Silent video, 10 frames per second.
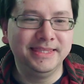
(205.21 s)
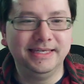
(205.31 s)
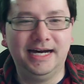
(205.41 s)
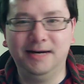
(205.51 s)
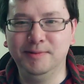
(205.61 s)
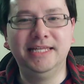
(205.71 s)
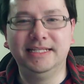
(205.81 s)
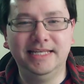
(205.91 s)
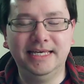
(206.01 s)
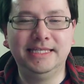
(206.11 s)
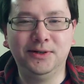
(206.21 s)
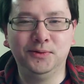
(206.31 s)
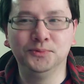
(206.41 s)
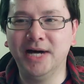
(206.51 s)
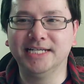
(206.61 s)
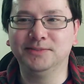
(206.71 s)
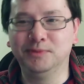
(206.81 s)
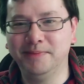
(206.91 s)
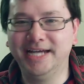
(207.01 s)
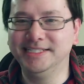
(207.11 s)
um, in in the old west
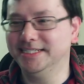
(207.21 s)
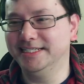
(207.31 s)
with magic.